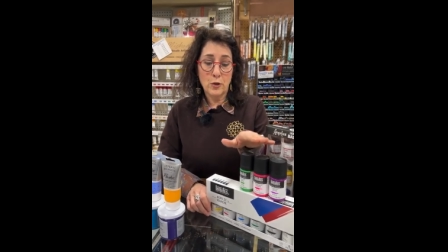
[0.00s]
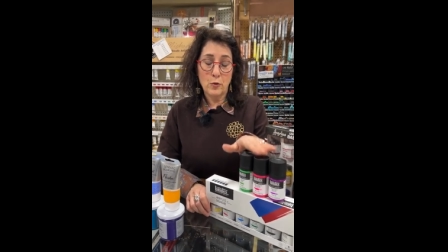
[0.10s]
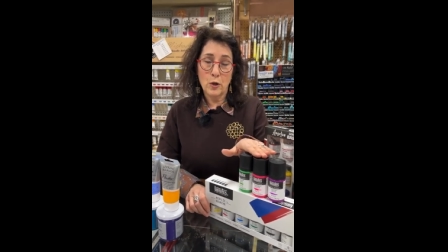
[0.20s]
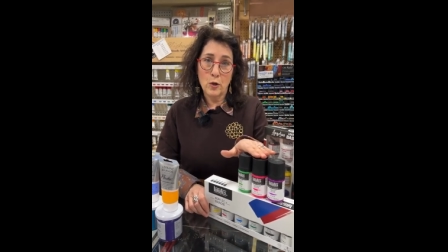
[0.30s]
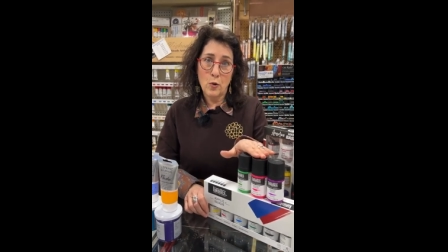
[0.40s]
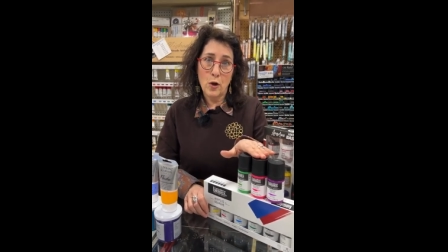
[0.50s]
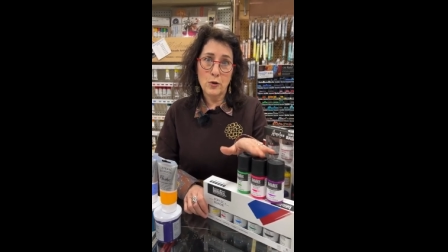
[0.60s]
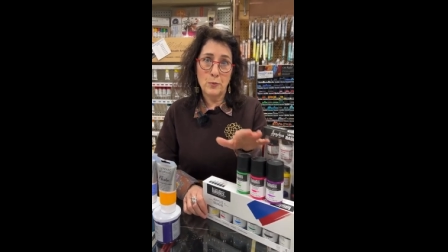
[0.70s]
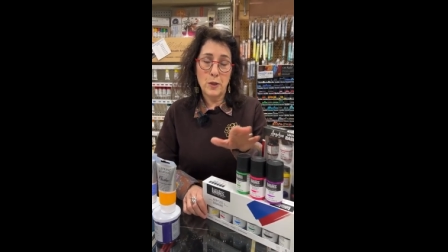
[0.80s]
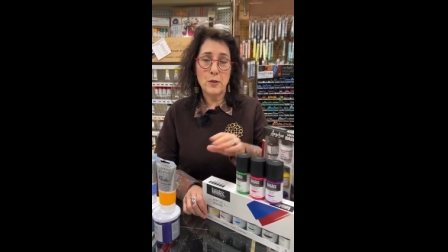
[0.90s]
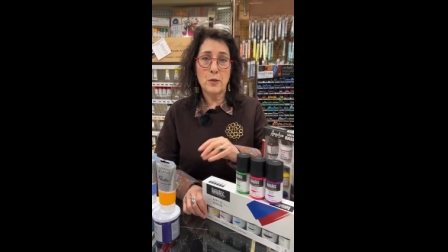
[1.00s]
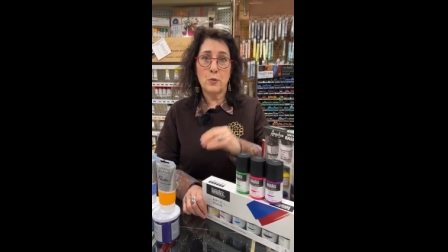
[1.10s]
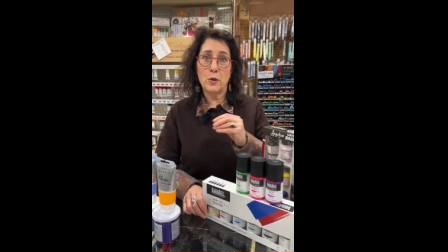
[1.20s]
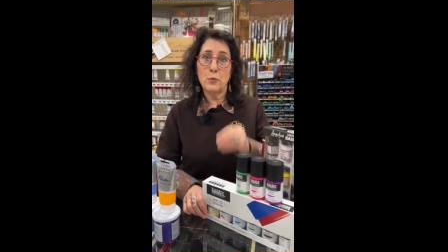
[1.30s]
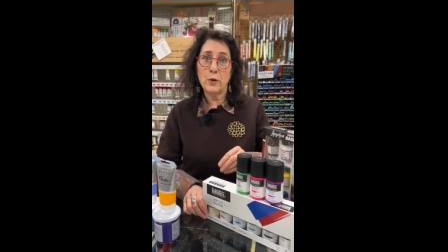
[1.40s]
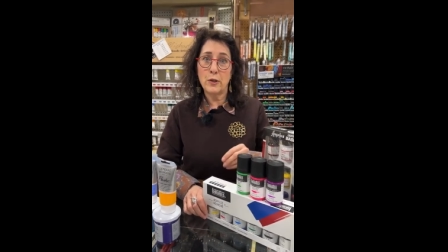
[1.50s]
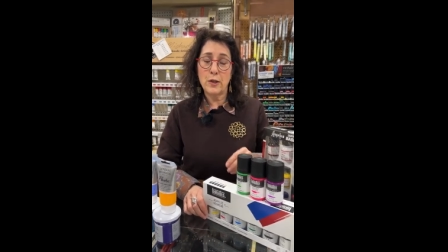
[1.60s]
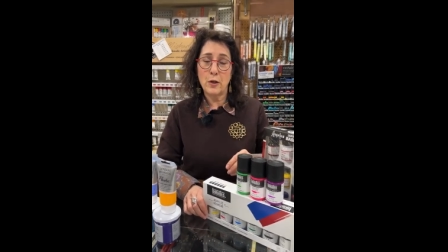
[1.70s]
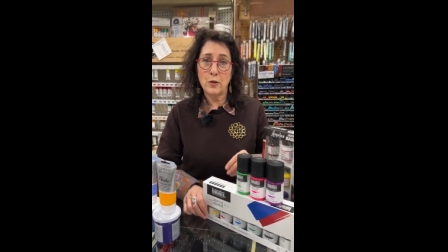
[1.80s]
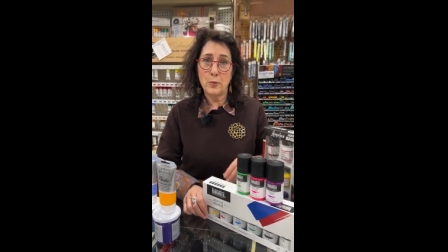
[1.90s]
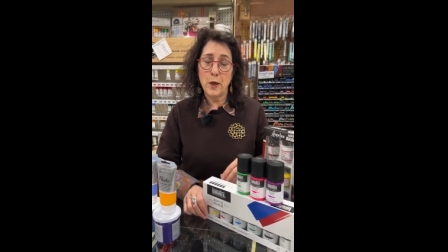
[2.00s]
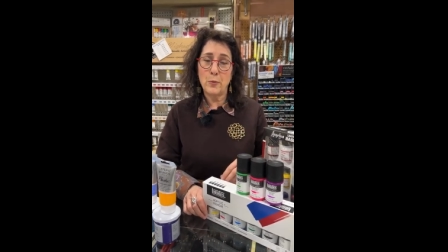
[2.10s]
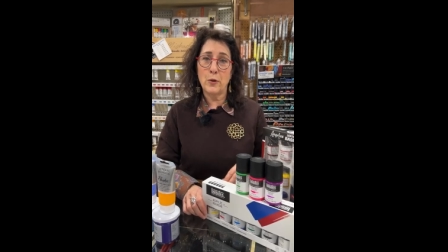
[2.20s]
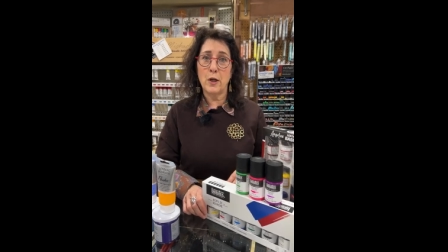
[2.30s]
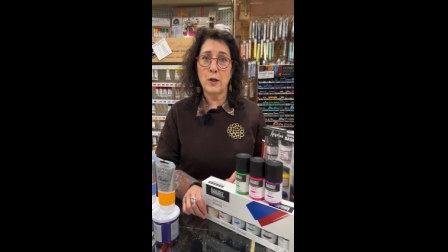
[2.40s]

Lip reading: and acrylic gouache means that when you put it down in your paper,